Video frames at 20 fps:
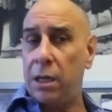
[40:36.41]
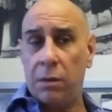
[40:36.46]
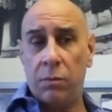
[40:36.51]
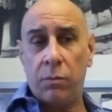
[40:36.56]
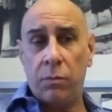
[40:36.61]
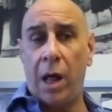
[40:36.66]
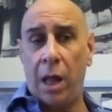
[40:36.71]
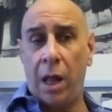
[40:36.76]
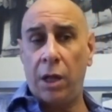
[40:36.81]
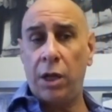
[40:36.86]

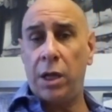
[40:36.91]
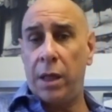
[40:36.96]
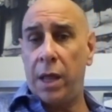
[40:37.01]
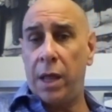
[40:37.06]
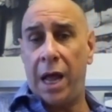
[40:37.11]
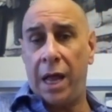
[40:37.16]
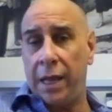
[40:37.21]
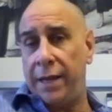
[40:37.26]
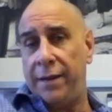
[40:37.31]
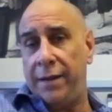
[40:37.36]
Well,
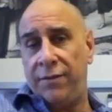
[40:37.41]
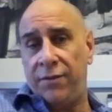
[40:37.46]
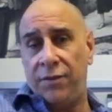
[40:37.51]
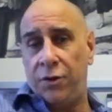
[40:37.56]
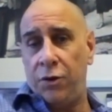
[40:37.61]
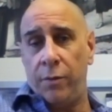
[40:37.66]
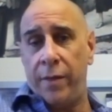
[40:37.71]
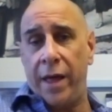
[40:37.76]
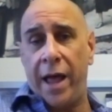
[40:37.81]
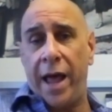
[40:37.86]
at least
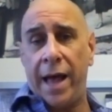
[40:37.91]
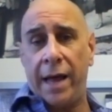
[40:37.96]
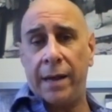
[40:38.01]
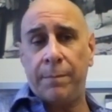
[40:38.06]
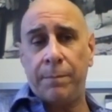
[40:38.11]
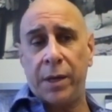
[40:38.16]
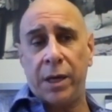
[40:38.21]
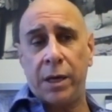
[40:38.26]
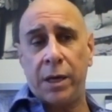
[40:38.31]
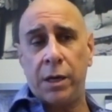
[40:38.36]
do
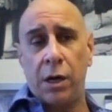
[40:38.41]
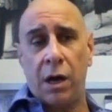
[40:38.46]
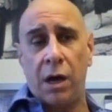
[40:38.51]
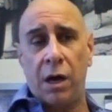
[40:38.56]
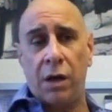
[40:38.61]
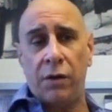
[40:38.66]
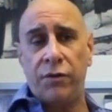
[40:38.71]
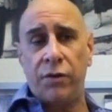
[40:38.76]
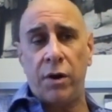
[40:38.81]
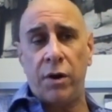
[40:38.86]
that,
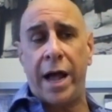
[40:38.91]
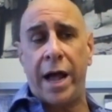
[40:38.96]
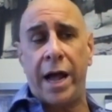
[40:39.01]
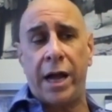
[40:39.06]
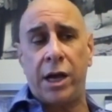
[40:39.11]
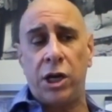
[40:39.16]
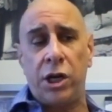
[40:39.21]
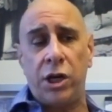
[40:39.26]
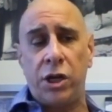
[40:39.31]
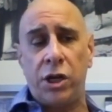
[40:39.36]
because you're not
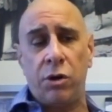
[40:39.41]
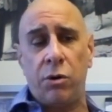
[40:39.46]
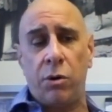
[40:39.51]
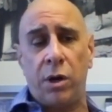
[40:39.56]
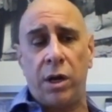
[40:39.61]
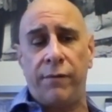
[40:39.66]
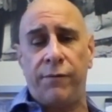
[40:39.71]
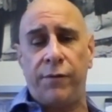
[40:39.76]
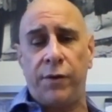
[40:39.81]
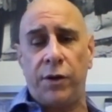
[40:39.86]
going to do
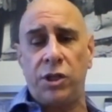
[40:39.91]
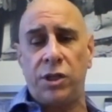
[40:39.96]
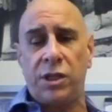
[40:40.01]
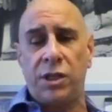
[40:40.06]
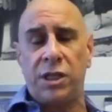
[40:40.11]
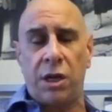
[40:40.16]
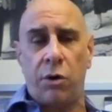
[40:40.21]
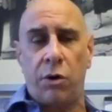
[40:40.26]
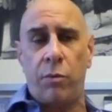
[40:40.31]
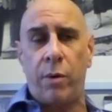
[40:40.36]
it if you just
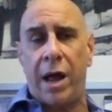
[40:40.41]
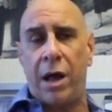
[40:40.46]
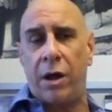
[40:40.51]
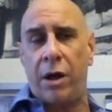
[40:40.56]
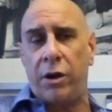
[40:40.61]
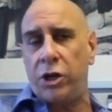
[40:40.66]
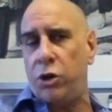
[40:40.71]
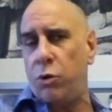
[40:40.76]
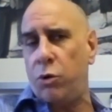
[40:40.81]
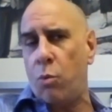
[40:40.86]
sit around
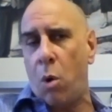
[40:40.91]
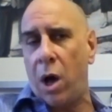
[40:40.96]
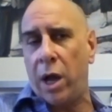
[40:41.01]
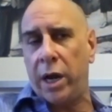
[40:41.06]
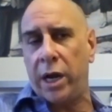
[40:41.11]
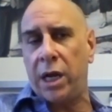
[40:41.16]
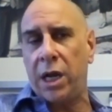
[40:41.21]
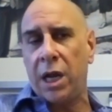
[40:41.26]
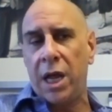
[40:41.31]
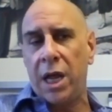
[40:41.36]
and you want
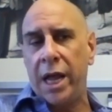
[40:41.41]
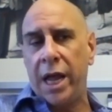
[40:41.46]
it